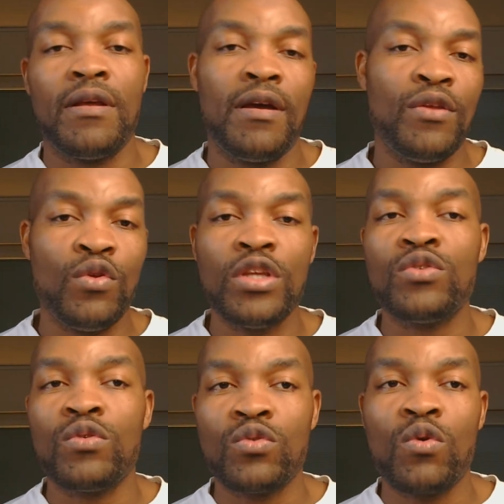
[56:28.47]
you need
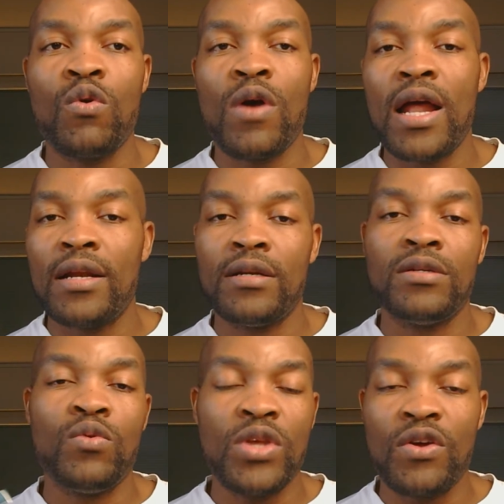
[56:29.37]
to also go and
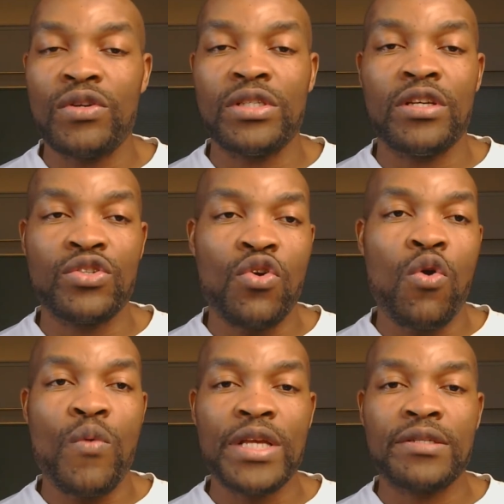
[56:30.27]
do your research
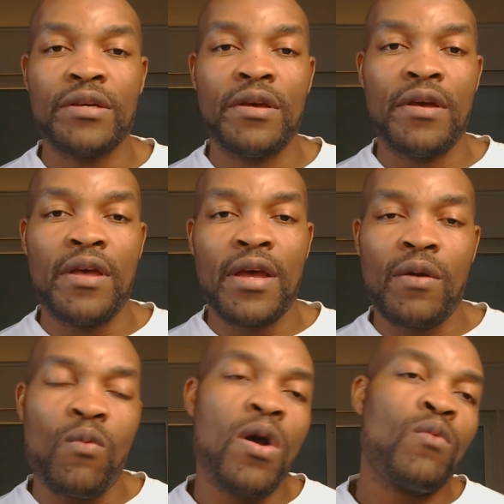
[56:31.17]
always.
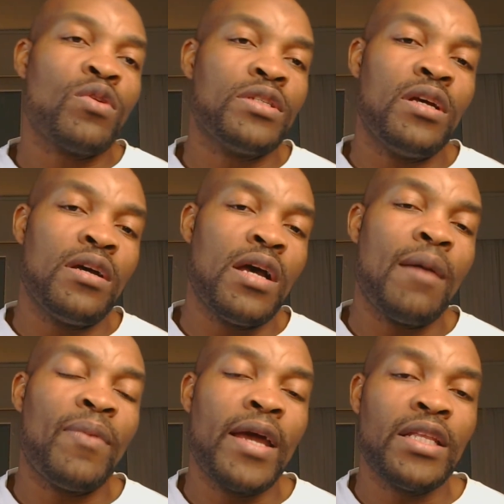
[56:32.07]
What was
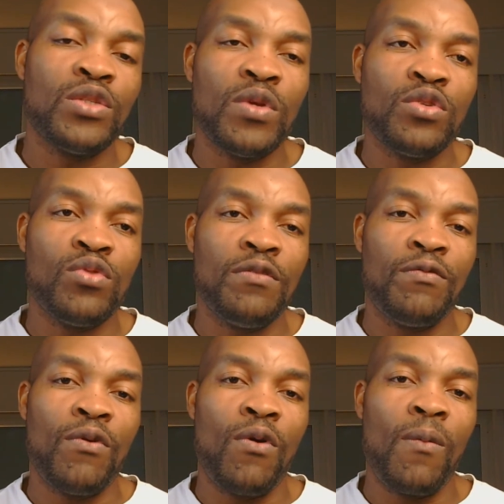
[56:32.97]
applied in
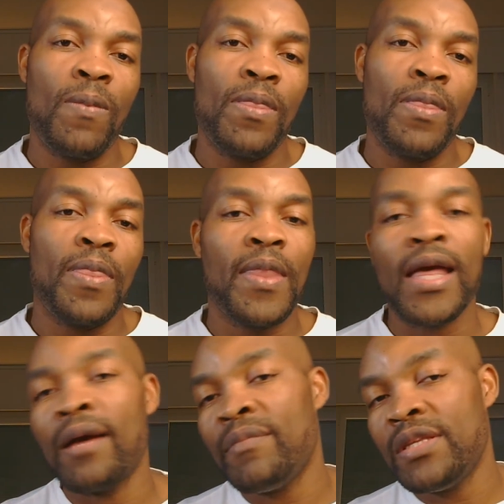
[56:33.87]
2024
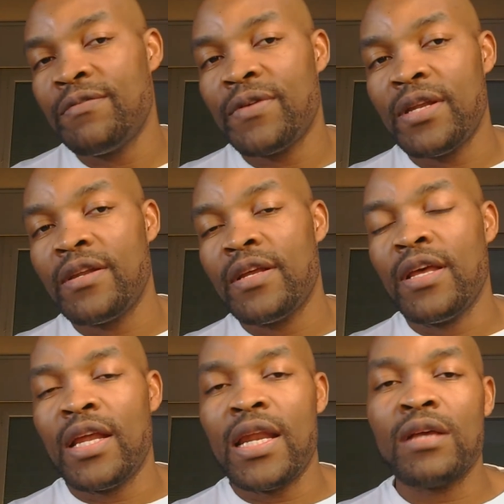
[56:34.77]
can be different.
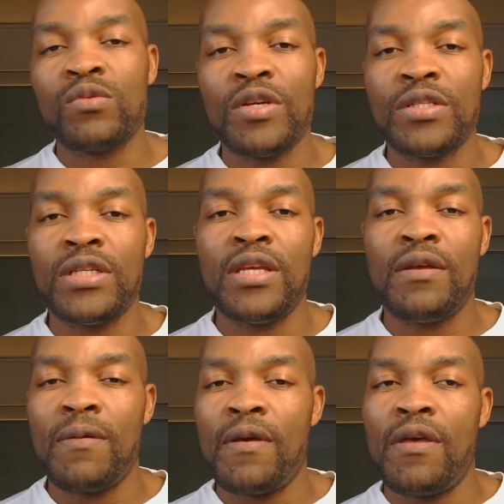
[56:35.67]
That's why you see
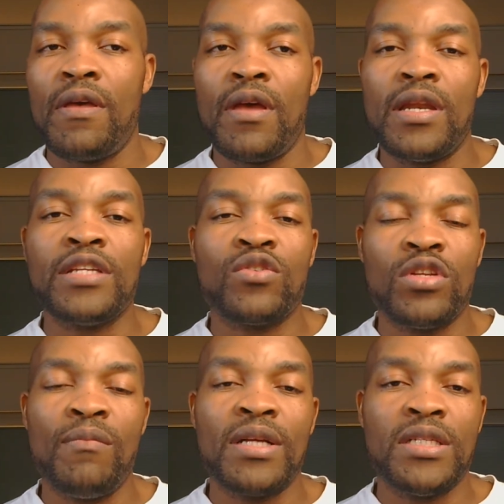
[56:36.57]
the
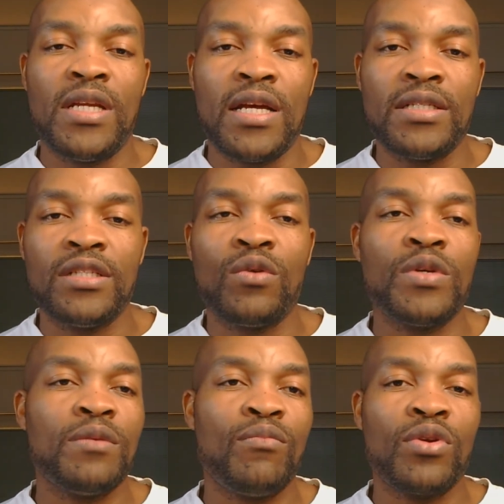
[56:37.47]
study materials is
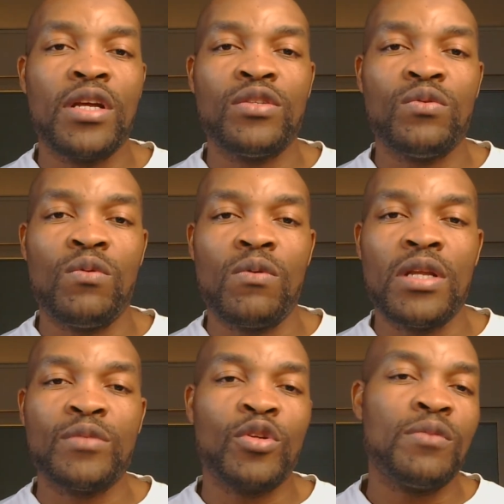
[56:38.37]
always important. To
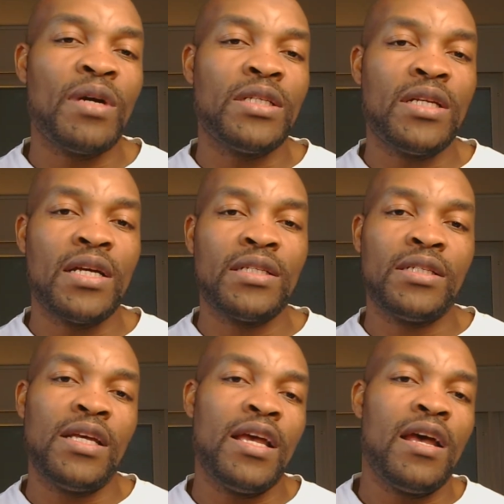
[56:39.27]
the study
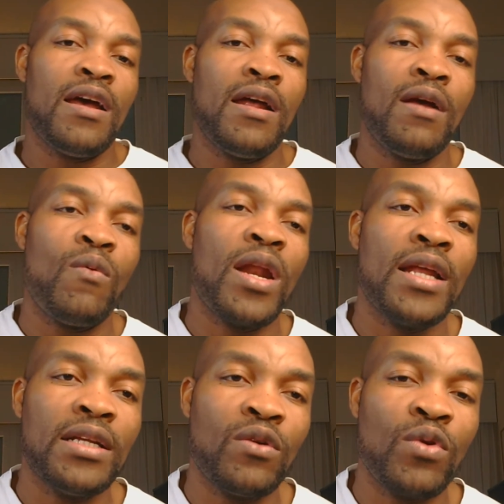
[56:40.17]
materials, what
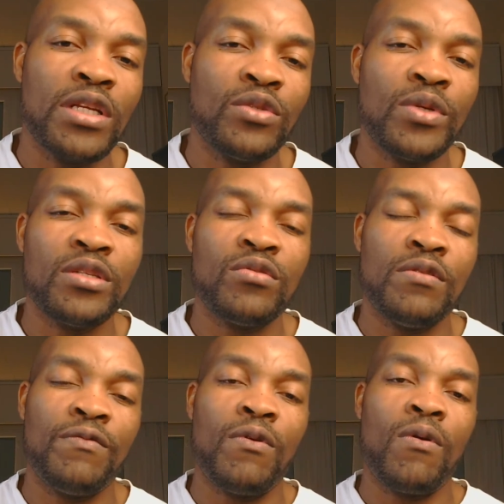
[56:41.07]
I wrote in
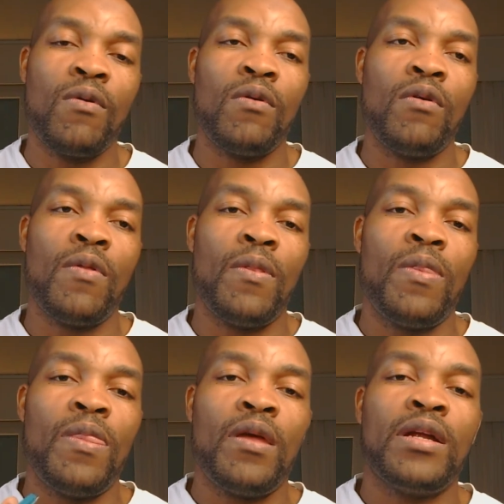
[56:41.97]
2024,
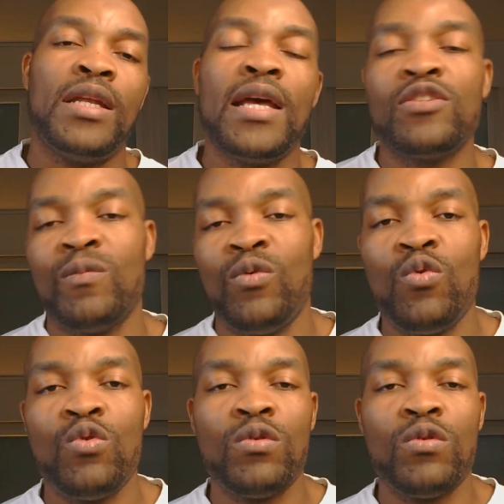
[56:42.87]
there are some